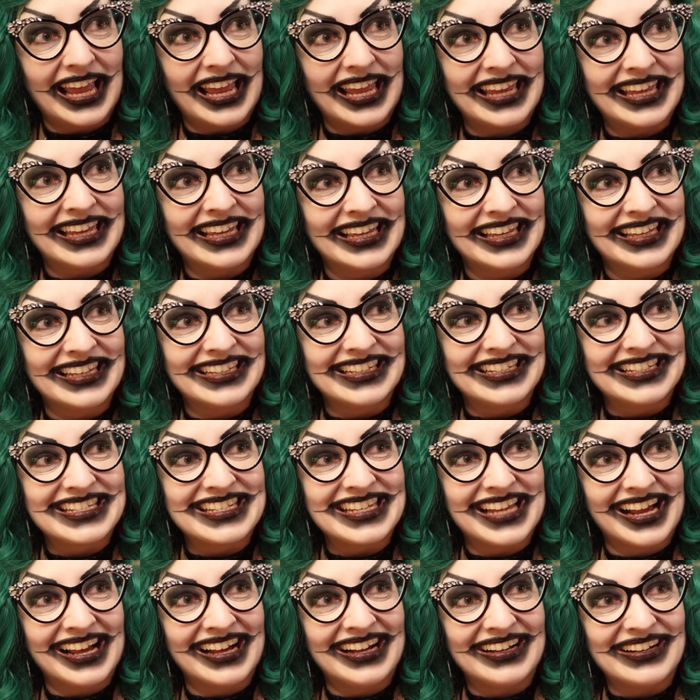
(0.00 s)
And,
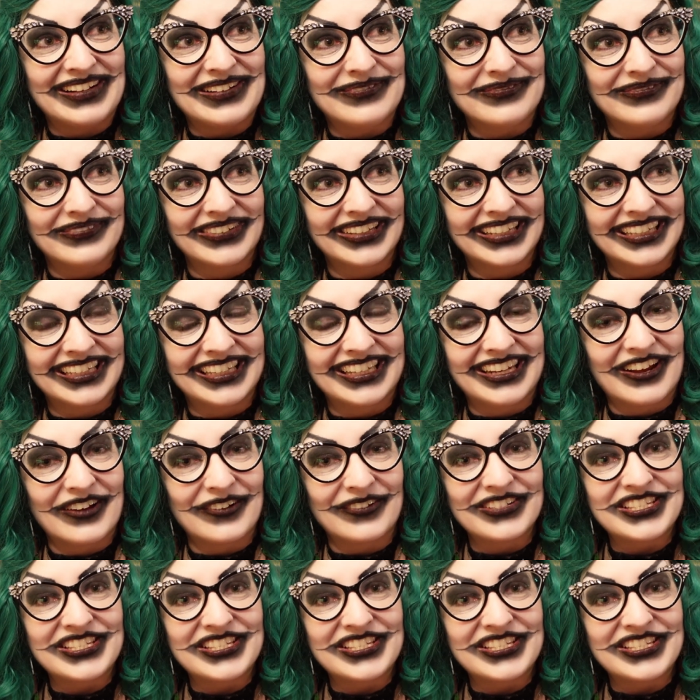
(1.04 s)
you know,